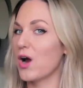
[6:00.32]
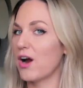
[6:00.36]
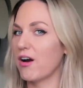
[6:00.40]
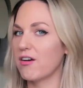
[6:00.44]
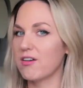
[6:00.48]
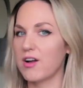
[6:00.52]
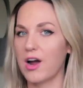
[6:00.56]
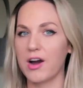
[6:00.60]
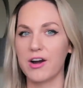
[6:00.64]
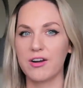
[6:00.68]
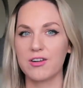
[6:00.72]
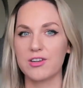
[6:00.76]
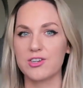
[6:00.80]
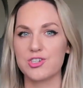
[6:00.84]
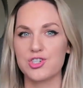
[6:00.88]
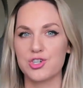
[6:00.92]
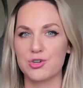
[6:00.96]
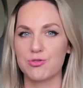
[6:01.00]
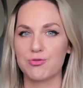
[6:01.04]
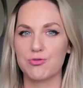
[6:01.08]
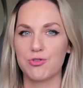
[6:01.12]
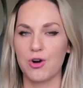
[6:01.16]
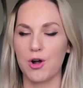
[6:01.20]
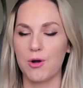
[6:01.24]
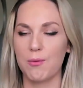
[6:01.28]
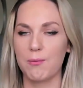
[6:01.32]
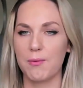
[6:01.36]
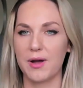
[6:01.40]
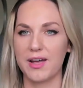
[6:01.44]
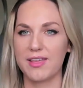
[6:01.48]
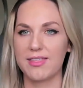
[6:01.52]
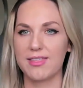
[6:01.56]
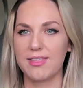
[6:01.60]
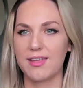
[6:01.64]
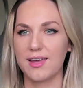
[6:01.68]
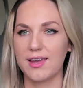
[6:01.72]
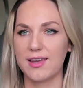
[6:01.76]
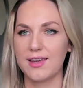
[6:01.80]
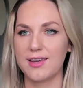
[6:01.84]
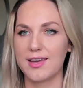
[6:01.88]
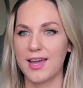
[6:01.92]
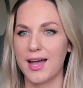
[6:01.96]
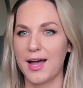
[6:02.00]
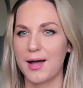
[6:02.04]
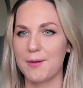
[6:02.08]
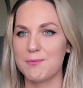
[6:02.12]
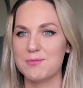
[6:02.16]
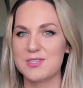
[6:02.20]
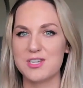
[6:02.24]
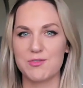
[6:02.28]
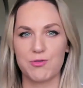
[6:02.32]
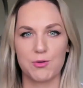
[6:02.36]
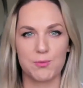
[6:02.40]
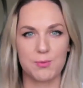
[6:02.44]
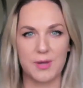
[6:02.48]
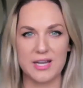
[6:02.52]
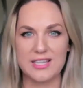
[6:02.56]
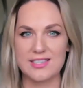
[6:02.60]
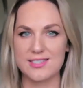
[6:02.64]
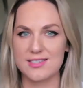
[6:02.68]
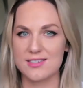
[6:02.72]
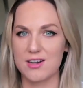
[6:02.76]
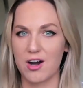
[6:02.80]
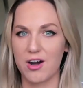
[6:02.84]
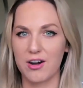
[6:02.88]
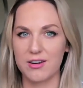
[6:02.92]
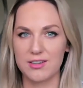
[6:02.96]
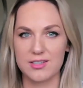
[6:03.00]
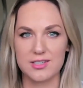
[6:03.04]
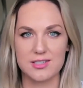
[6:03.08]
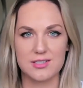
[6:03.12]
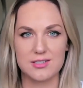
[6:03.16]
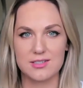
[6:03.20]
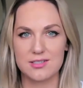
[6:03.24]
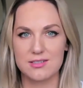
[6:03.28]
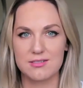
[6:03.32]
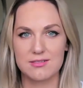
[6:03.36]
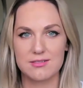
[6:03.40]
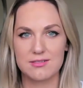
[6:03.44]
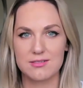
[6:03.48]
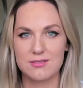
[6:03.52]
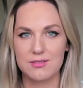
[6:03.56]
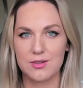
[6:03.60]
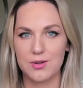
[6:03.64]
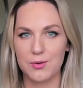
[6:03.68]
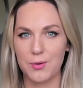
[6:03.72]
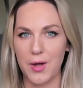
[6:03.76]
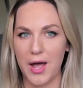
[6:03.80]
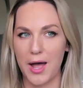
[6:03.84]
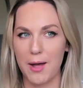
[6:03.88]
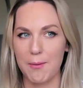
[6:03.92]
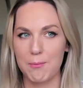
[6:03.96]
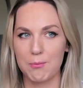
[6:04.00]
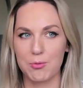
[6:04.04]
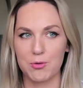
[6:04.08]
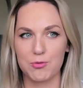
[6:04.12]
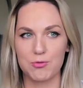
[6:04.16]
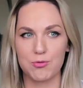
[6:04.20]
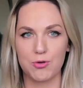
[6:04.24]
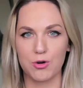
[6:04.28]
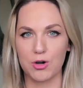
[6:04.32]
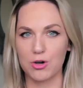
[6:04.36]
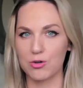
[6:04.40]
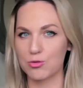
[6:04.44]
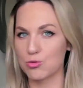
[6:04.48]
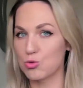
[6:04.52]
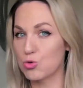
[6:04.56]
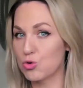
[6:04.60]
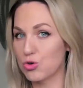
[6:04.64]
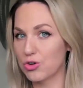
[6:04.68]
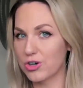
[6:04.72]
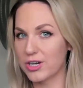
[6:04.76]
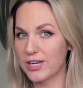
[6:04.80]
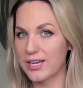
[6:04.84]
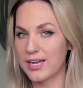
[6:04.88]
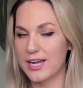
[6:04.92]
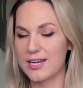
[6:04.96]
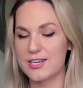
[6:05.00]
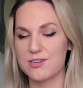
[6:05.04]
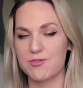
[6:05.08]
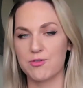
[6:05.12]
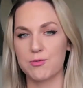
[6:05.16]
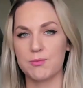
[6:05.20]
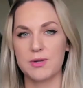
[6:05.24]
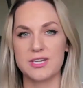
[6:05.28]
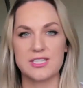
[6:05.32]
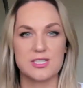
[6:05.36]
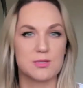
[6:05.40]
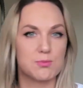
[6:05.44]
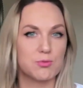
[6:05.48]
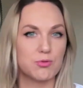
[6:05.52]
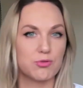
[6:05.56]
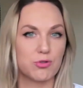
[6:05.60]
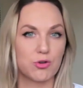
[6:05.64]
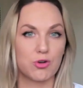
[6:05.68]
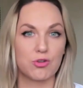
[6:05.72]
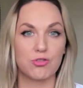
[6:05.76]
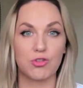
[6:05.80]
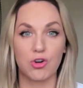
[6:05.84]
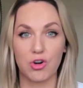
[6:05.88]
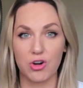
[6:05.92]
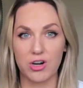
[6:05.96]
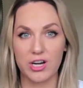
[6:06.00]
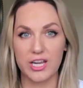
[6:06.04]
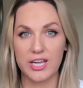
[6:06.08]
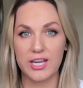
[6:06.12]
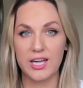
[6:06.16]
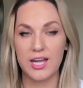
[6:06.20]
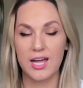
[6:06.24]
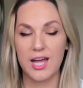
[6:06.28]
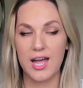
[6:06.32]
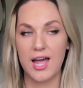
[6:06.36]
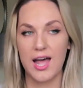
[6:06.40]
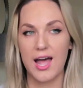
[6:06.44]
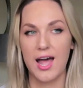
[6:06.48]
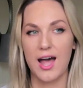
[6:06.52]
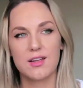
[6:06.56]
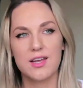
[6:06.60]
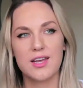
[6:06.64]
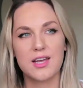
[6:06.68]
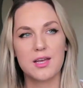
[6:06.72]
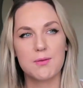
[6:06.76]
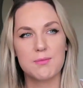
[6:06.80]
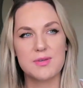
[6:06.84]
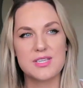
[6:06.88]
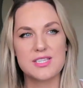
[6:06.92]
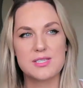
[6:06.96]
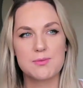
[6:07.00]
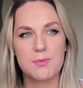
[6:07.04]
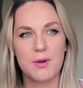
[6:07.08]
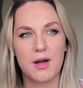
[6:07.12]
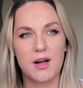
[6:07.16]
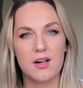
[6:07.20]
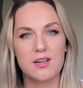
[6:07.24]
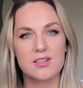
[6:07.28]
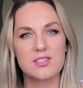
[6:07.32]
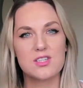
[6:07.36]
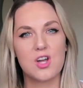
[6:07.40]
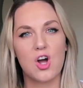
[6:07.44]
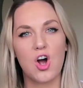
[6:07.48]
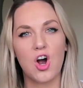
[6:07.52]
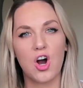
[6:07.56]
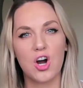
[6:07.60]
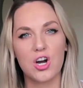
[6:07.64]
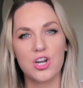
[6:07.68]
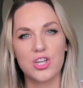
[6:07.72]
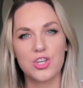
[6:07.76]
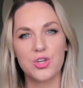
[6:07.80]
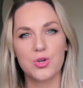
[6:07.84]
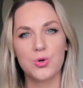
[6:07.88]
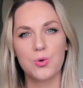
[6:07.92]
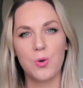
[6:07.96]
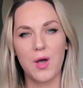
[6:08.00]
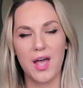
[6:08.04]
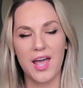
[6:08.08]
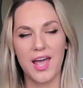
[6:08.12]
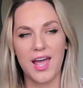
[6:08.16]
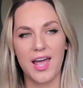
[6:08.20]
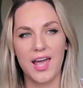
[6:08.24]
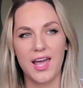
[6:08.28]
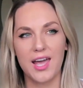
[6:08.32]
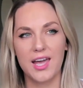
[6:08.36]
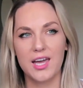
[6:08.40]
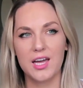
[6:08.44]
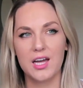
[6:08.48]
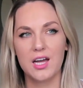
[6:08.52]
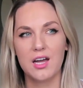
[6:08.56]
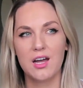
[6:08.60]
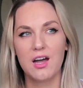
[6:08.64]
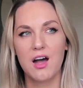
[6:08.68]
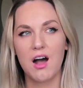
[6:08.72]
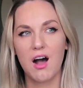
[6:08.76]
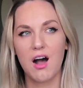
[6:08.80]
where in Ireland you're from. I think different places in Ireland prefer Rory and different places prefer Rory. It can be spelled R-U-A-I-D-H-R-I